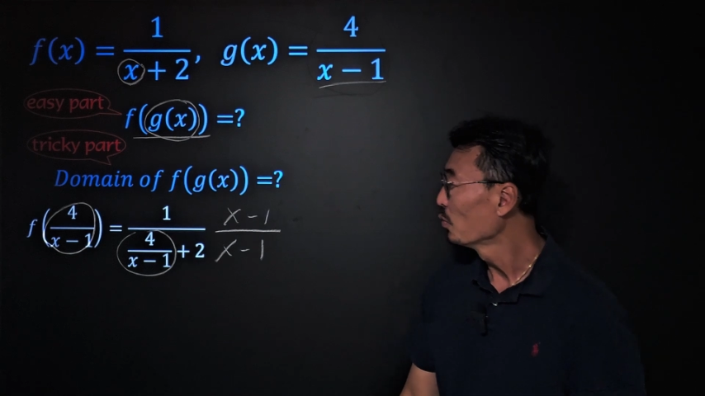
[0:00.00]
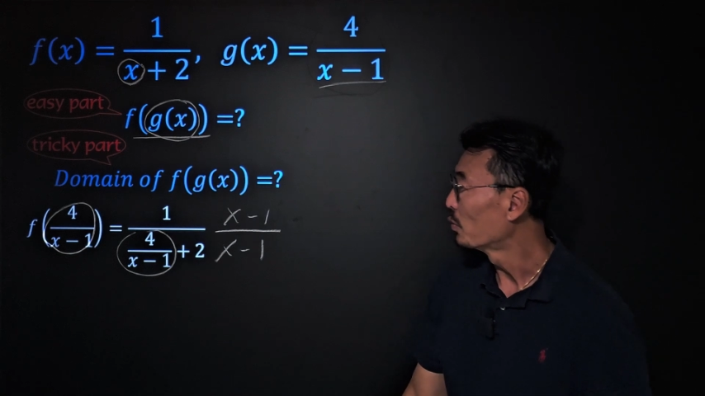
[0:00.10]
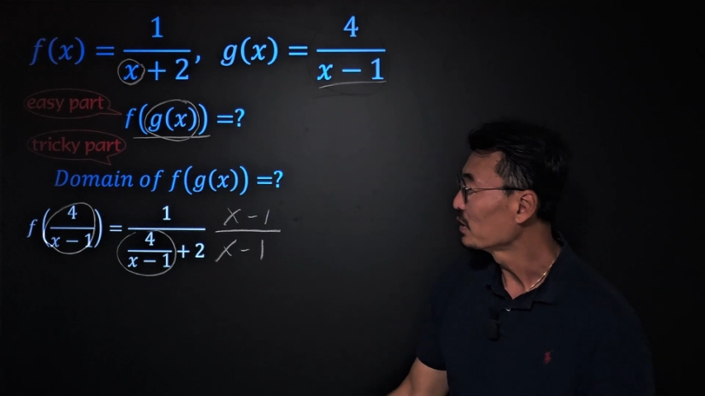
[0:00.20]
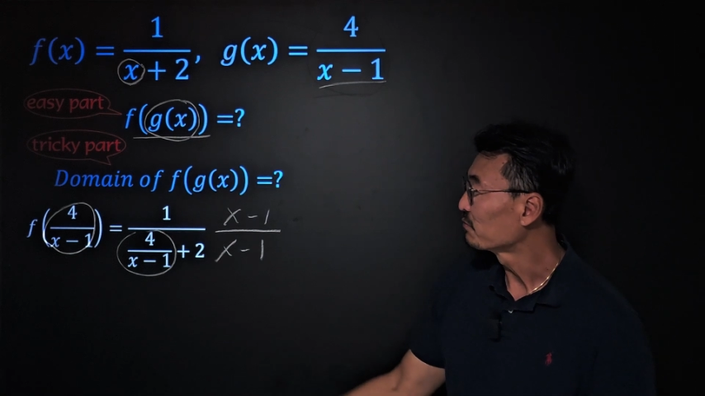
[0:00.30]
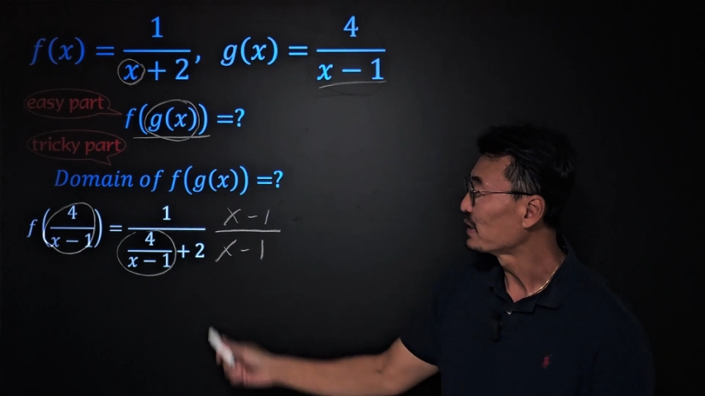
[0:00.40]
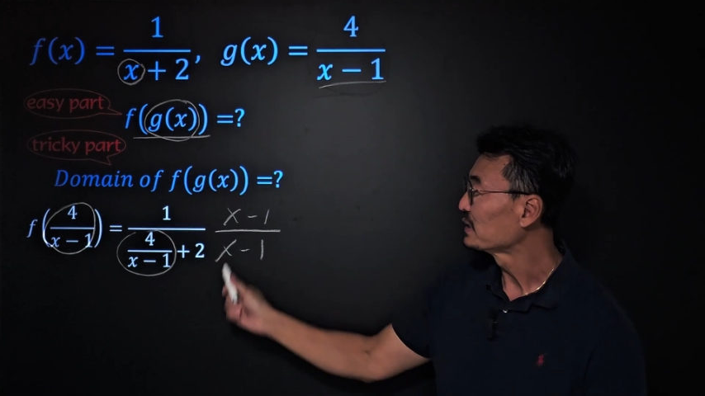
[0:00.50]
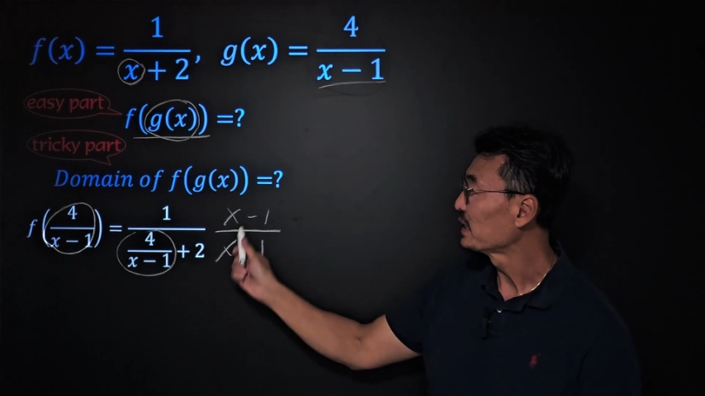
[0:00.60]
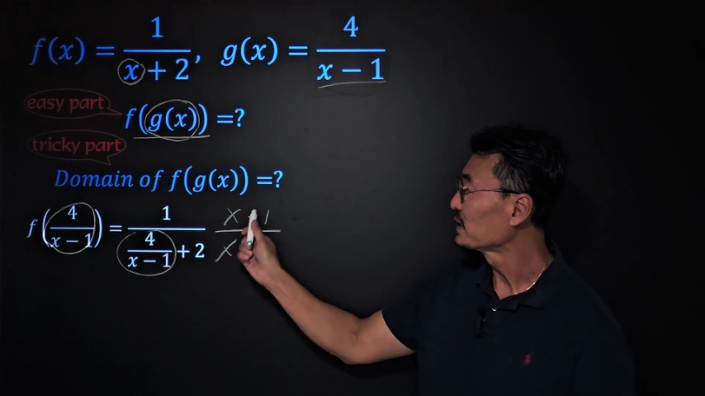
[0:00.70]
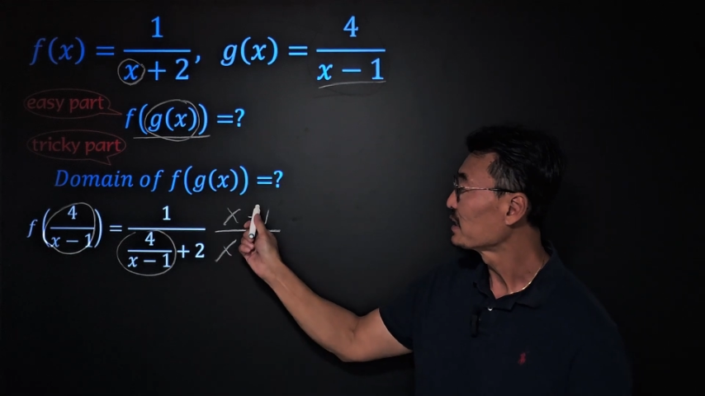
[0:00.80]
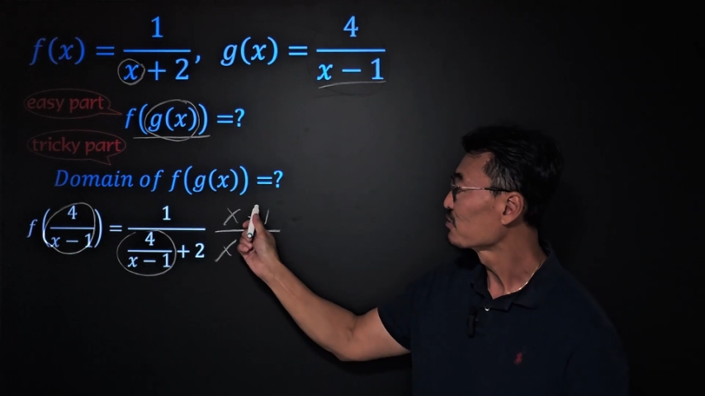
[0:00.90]
where if I
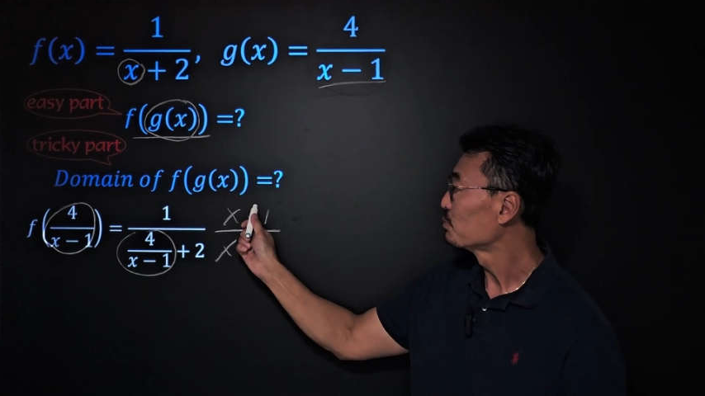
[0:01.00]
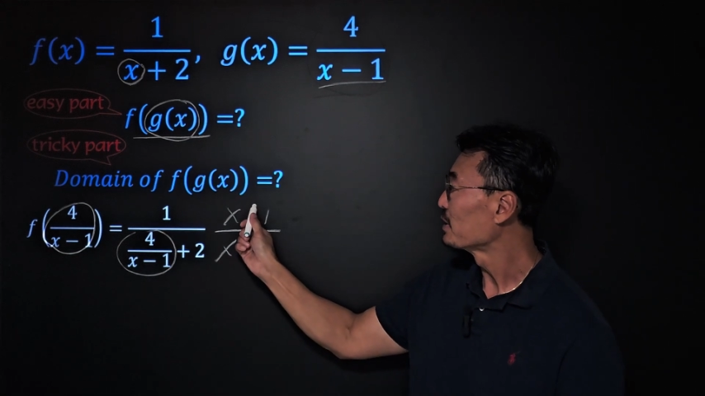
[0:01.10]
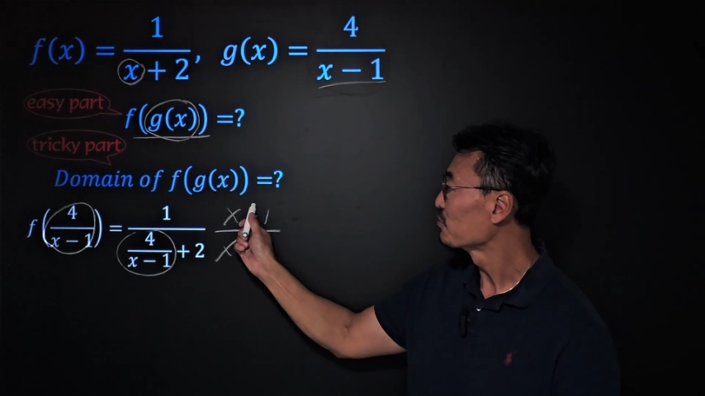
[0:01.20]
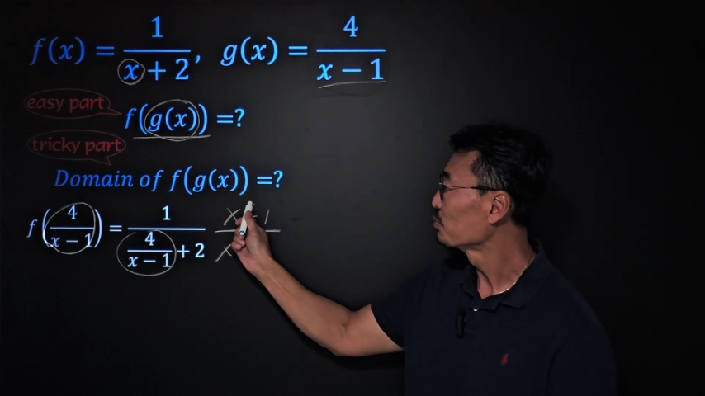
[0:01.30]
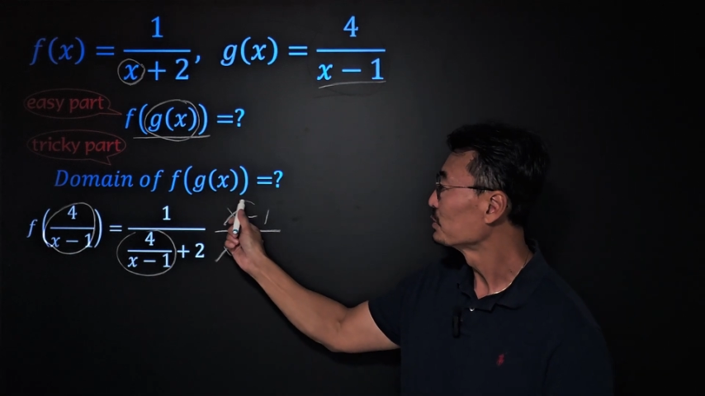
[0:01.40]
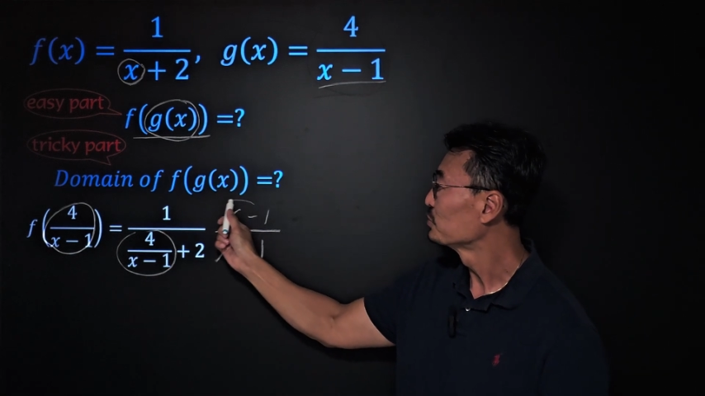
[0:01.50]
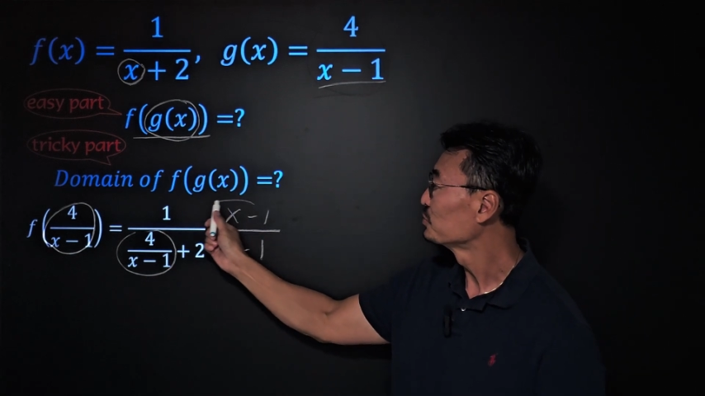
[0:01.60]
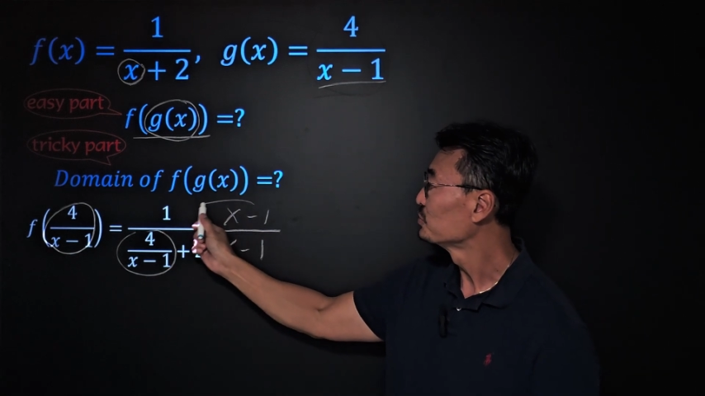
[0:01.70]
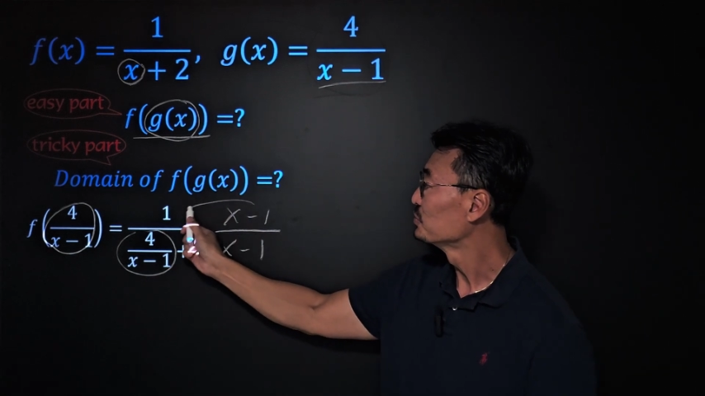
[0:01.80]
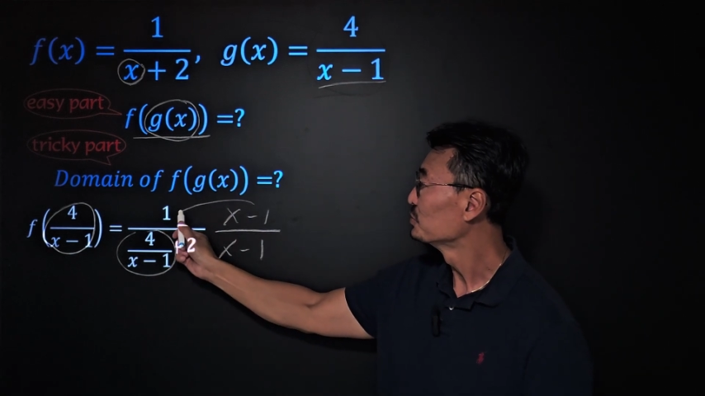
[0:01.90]
take that x minus 1
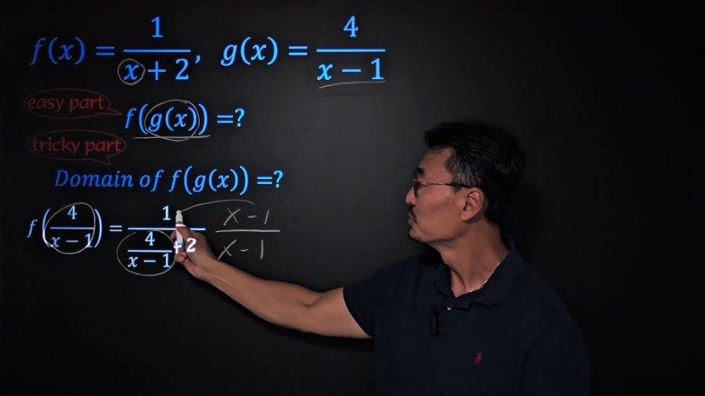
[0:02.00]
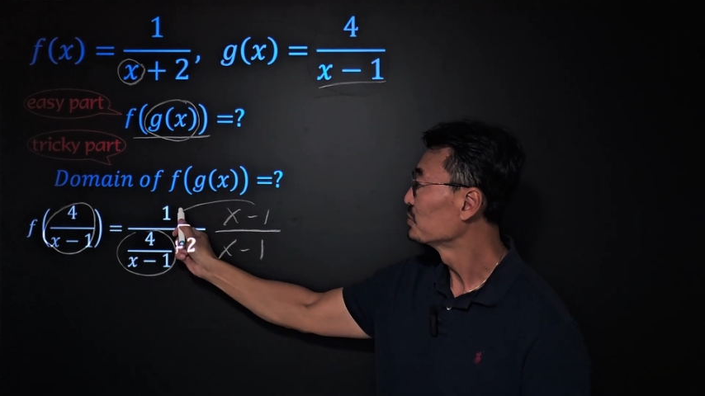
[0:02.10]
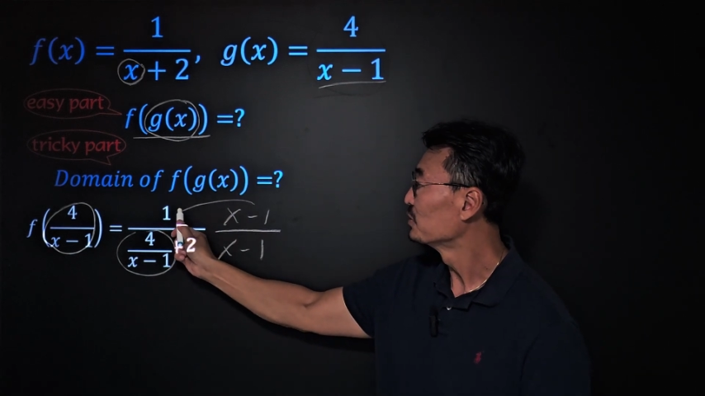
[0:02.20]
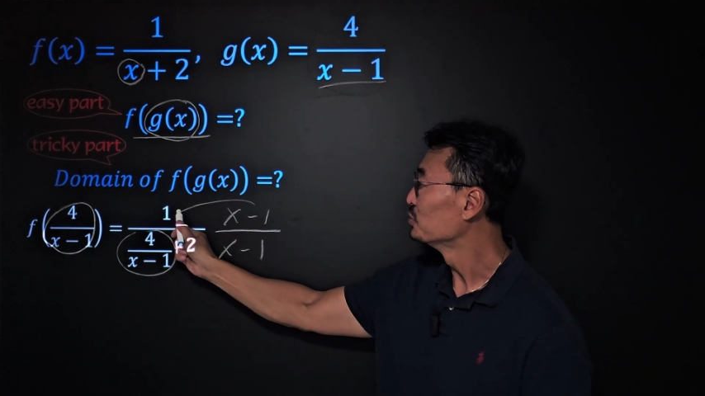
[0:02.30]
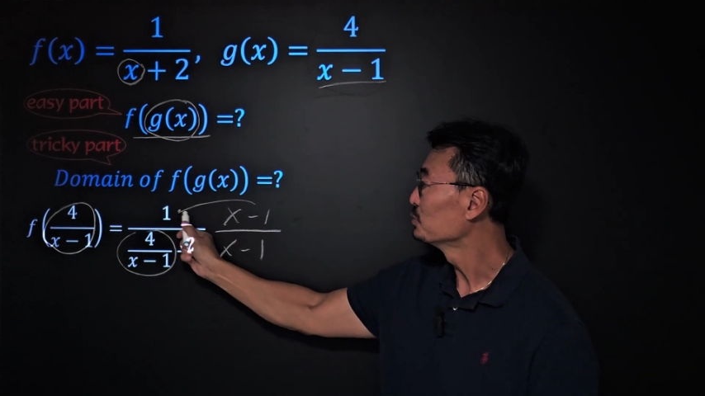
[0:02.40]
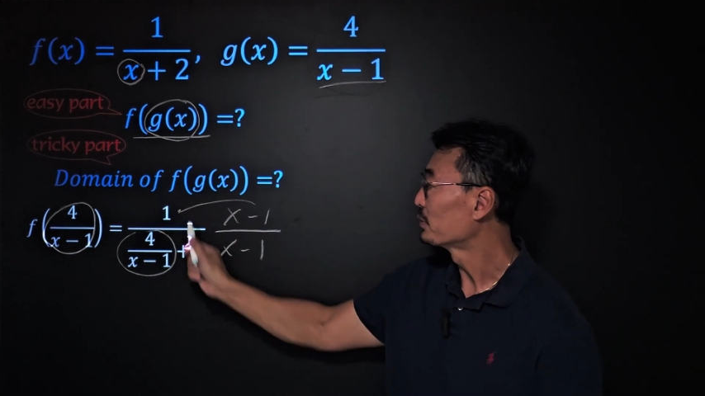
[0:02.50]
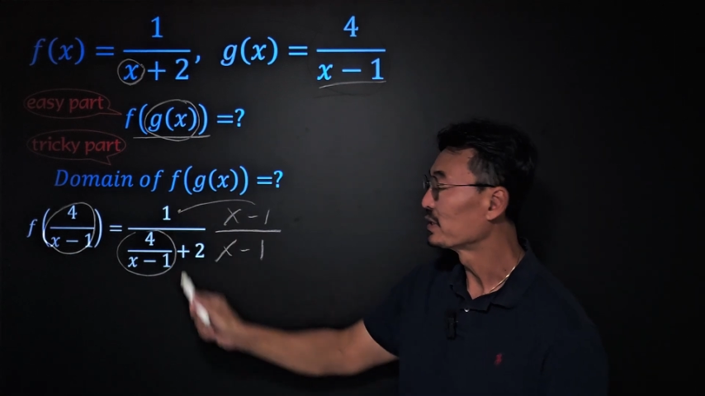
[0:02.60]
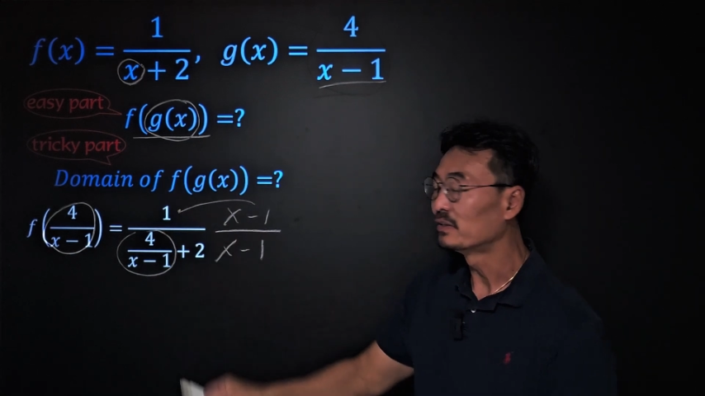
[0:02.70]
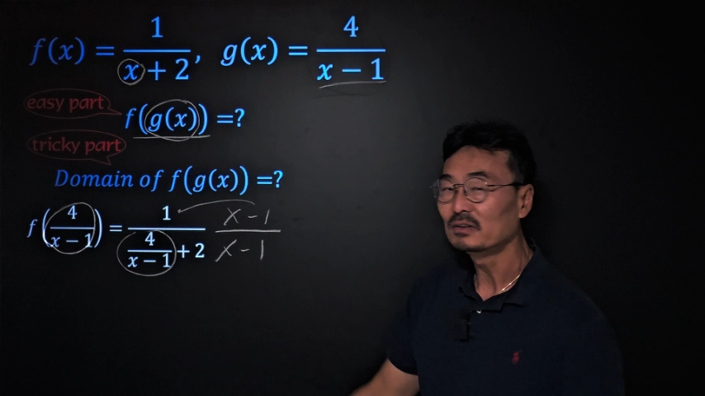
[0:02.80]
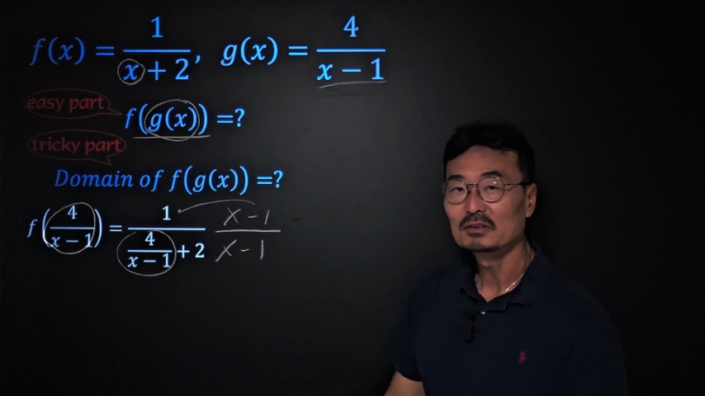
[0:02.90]
to the
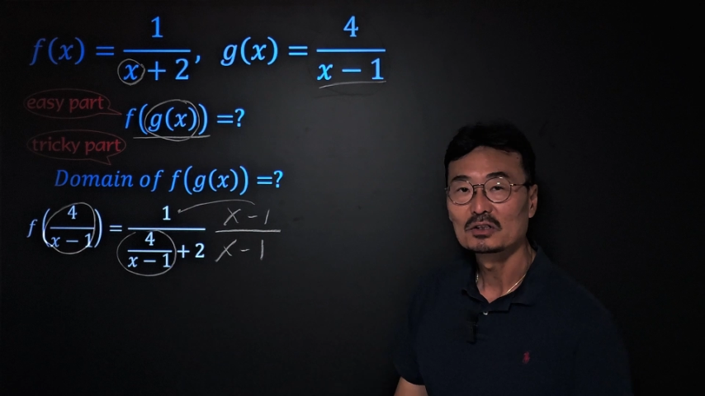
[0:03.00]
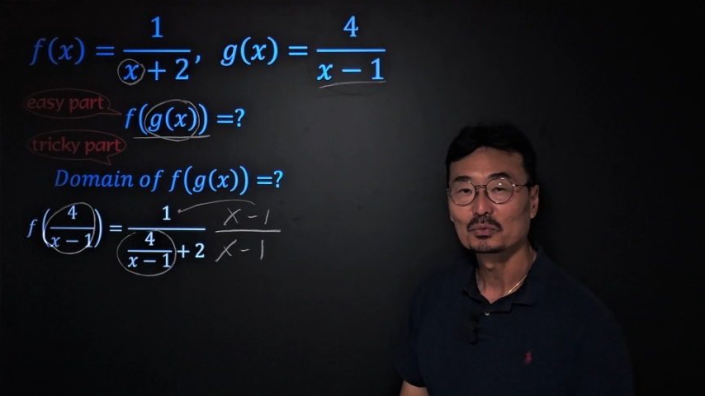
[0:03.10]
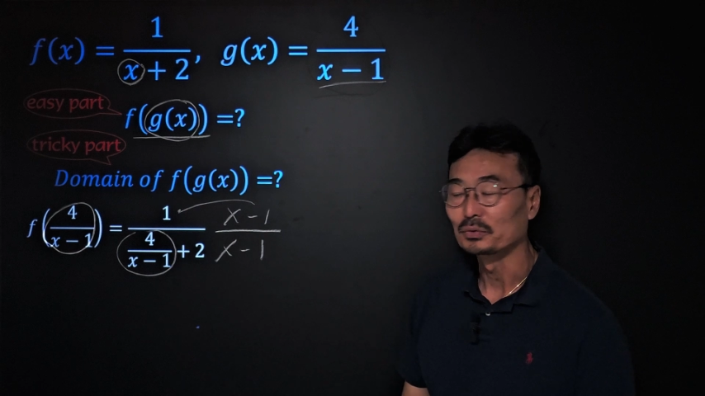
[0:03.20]
numerator,